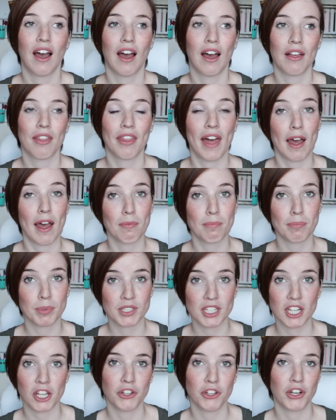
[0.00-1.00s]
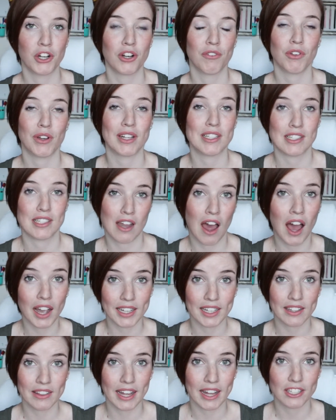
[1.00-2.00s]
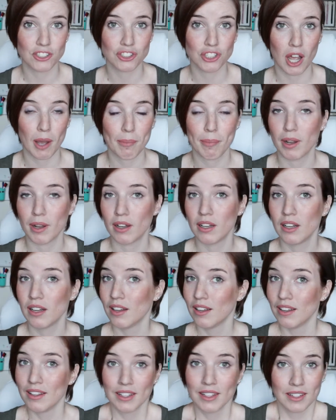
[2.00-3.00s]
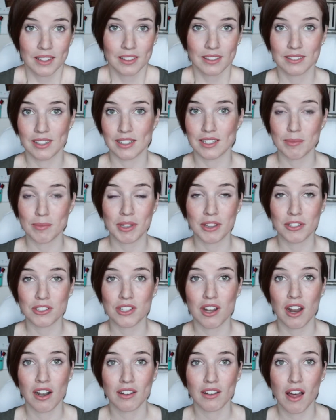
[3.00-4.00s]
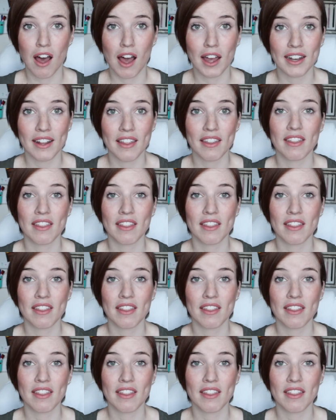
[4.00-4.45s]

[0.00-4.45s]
That particular interview, I did not get that job, but doesn't mean there's not a lot.